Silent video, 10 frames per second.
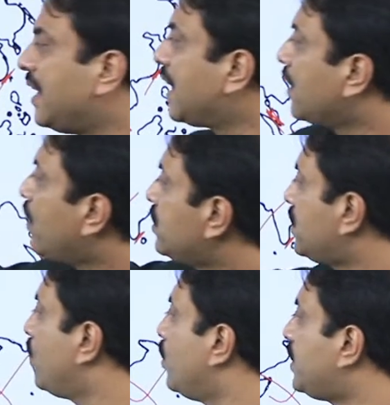across the
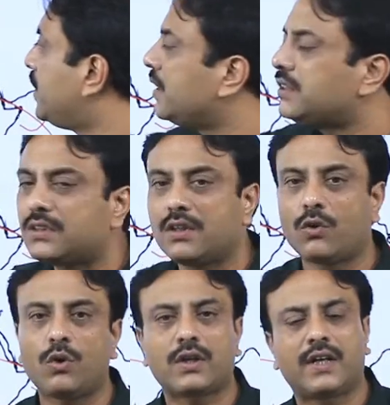oceans,
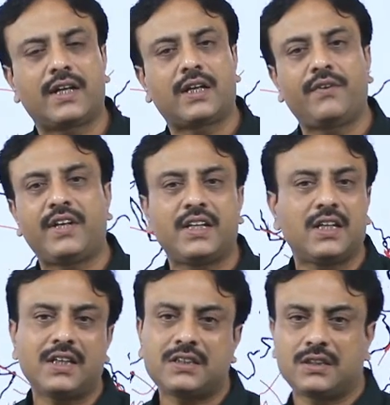road connectivity
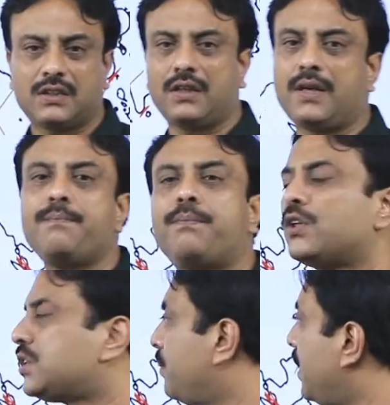is
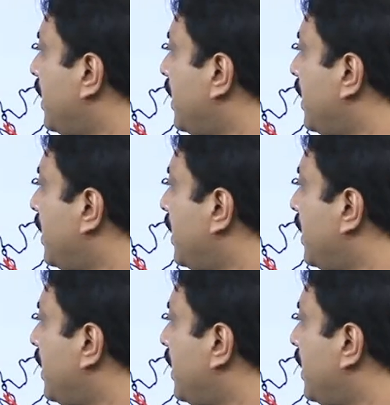impossible.